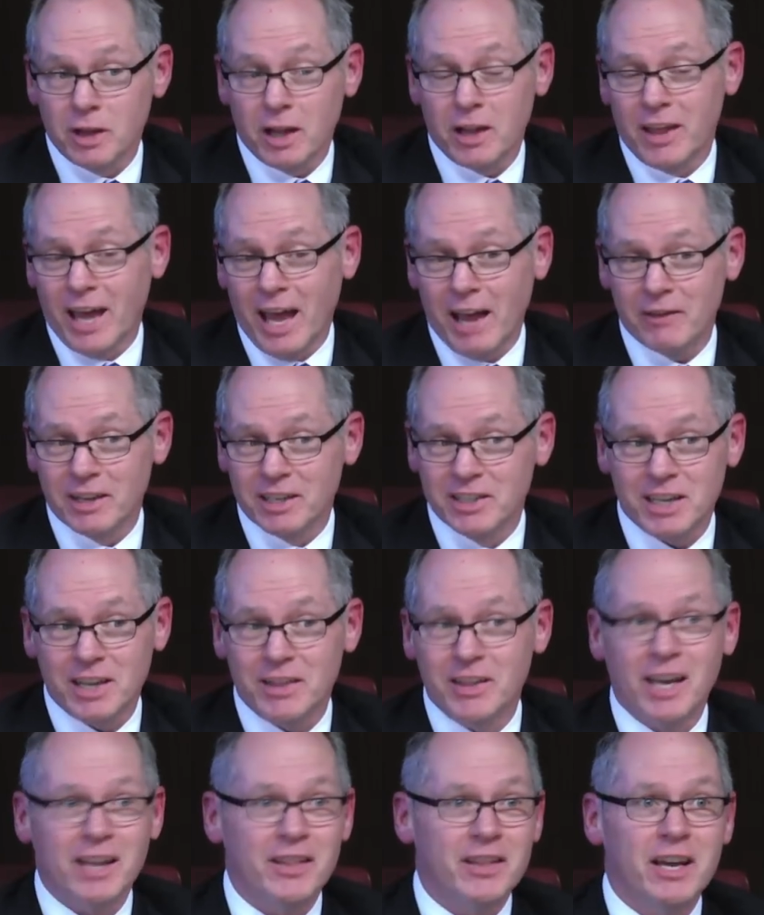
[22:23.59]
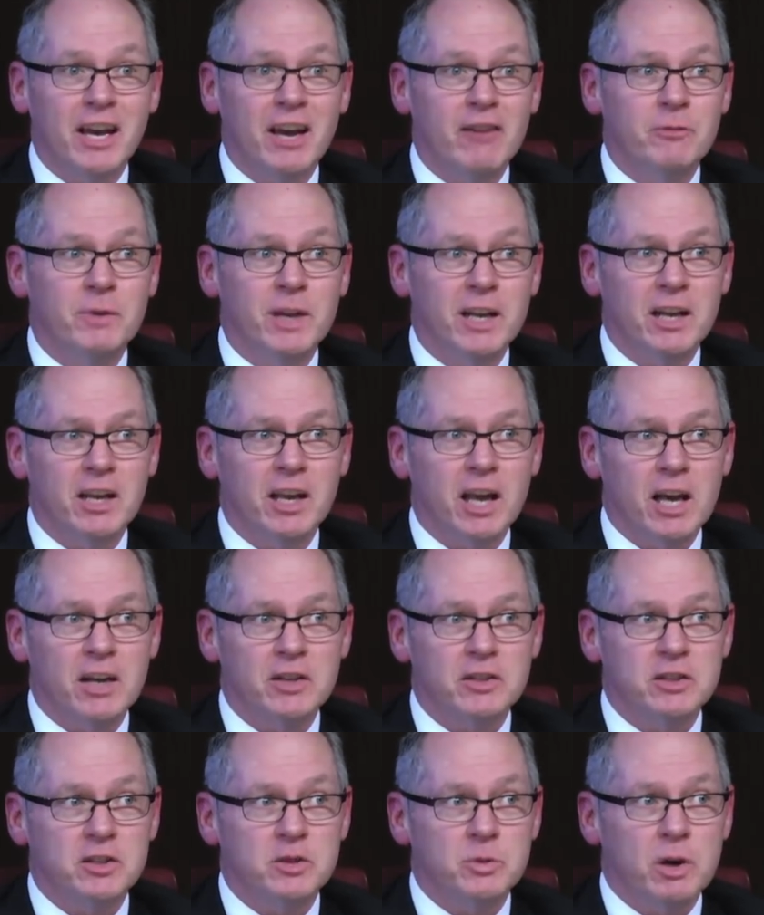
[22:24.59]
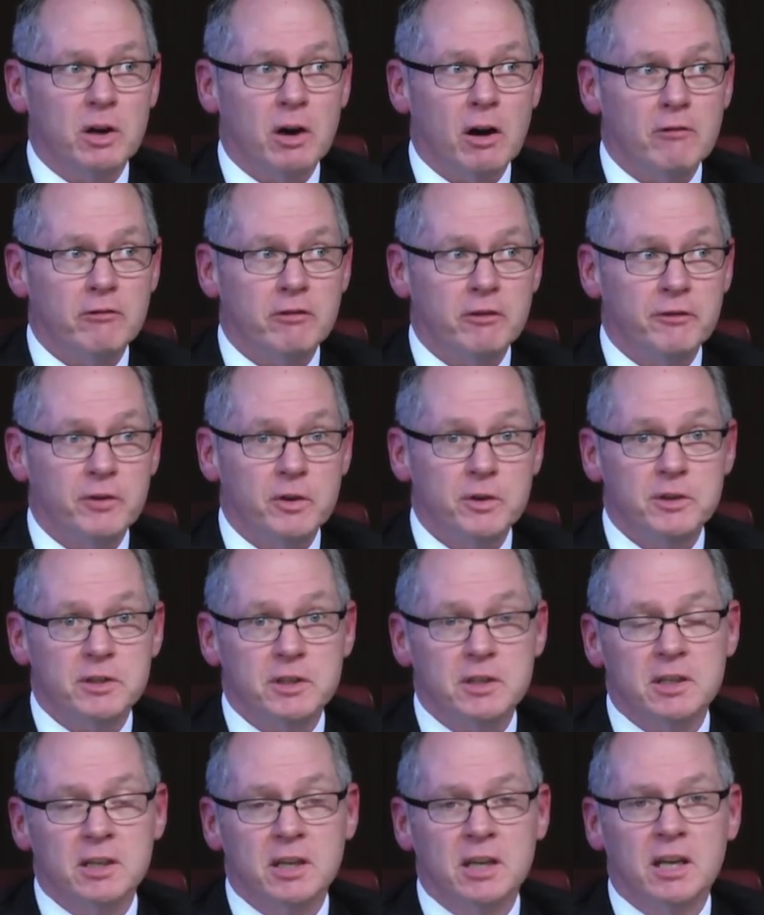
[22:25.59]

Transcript: Having said that, there have been occasions where I've refused it.